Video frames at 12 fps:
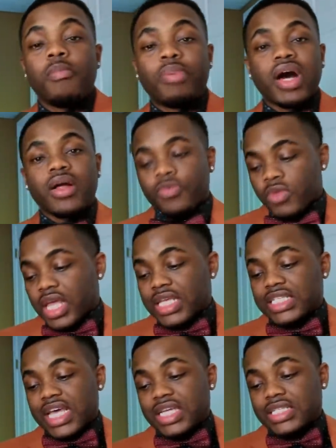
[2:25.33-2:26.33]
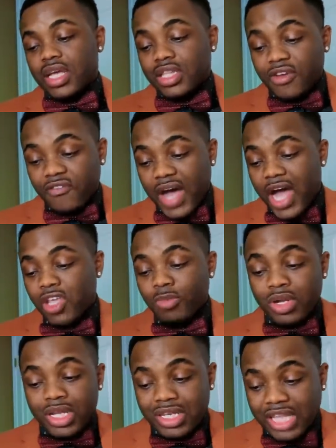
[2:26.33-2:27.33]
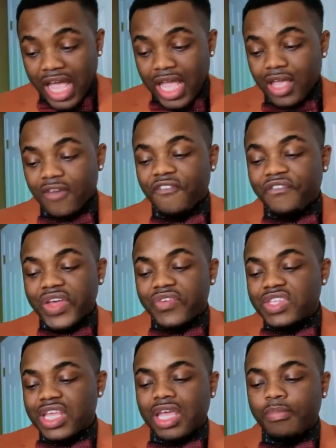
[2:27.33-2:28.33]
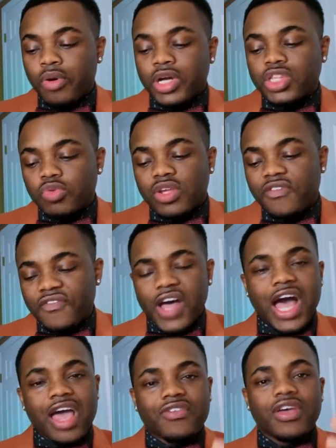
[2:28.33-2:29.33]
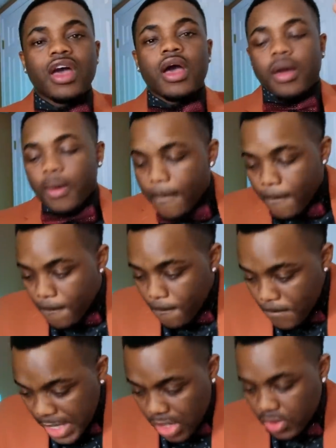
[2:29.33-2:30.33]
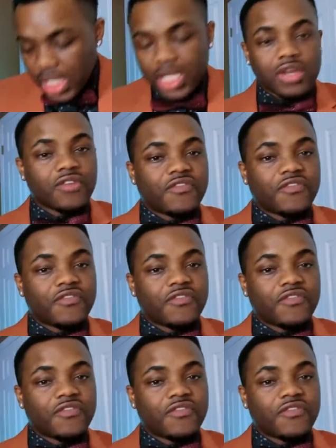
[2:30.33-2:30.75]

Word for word: But it says the volume on the day, 15.35 million.